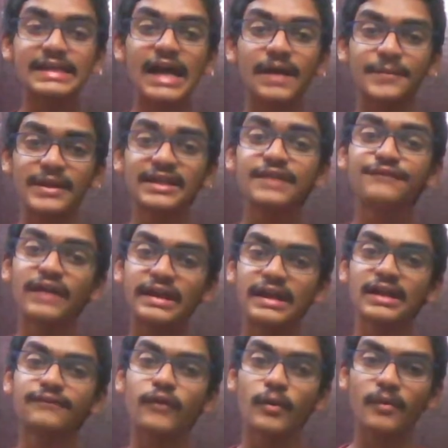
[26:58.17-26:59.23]
government, in the
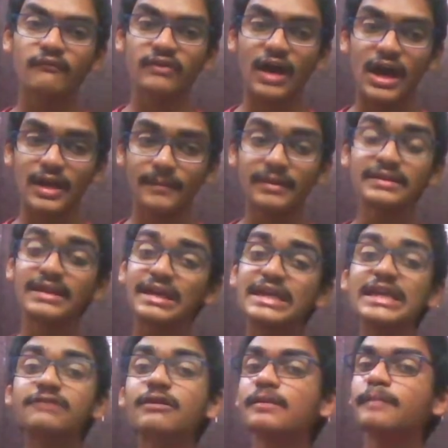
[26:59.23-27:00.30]
federal form of government,
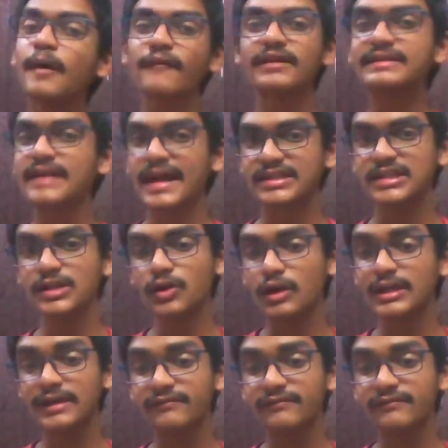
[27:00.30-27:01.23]
equal power is actually not